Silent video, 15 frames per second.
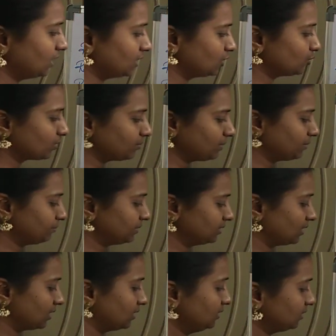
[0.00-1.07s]
You remember
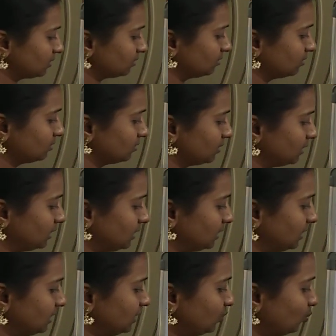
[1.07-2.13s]
that
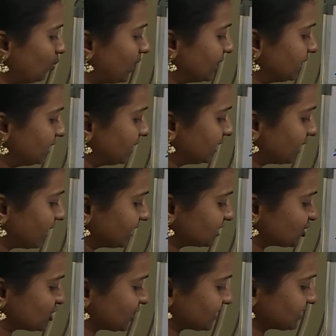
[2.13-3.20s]
Ey and
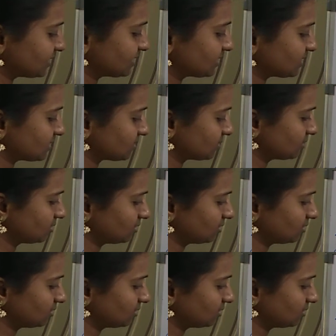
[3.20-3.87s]
Hx